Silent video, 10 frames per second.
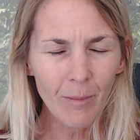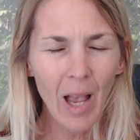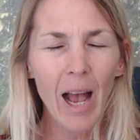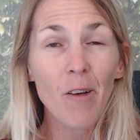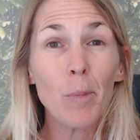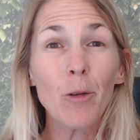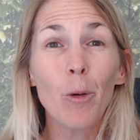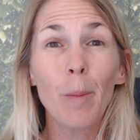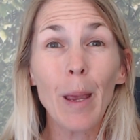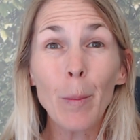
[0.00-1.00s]
I have been
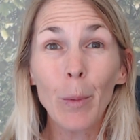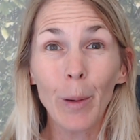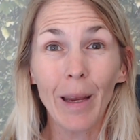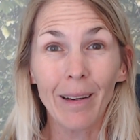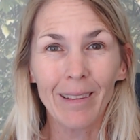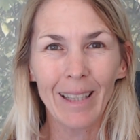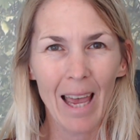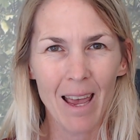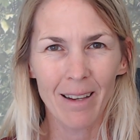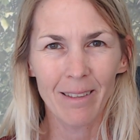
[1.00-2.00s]
remembering
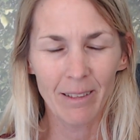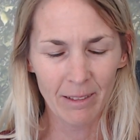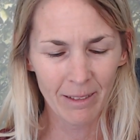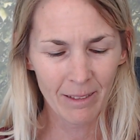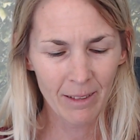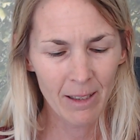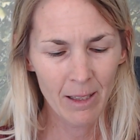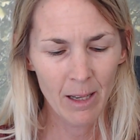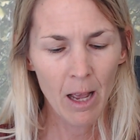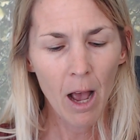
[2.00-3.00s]
again.
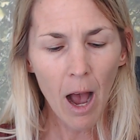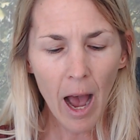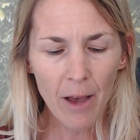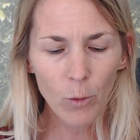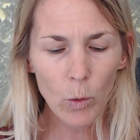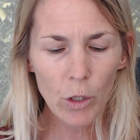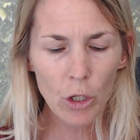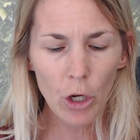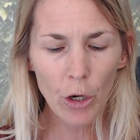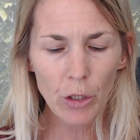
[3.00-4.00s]
I have also
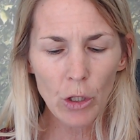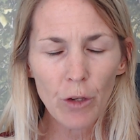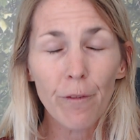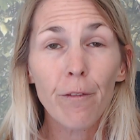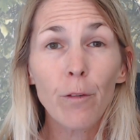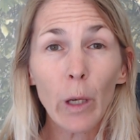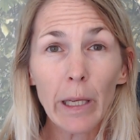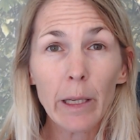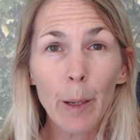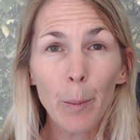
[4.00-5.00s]
chosen to
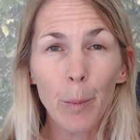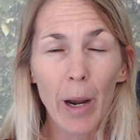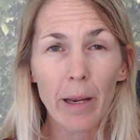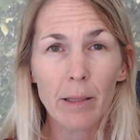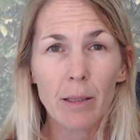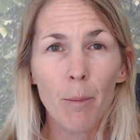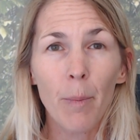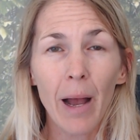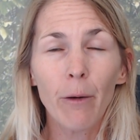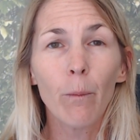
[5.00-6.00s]
fully embrace
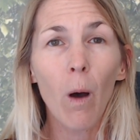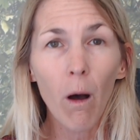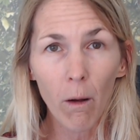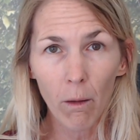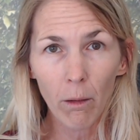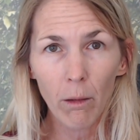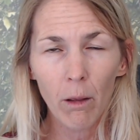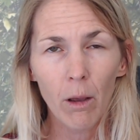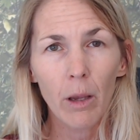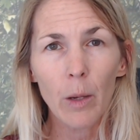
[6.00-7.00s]
my role
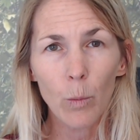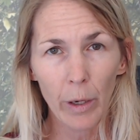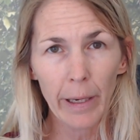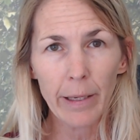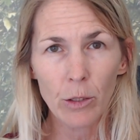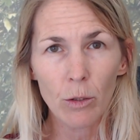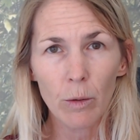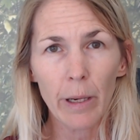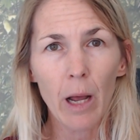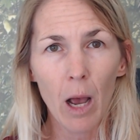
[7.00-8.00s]
in what I do
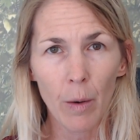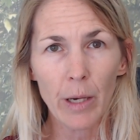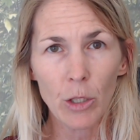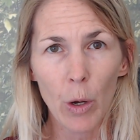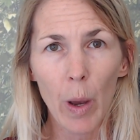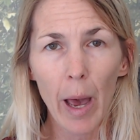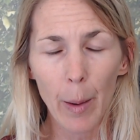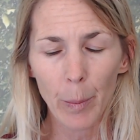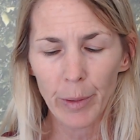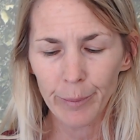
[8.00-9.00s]
and how I show up.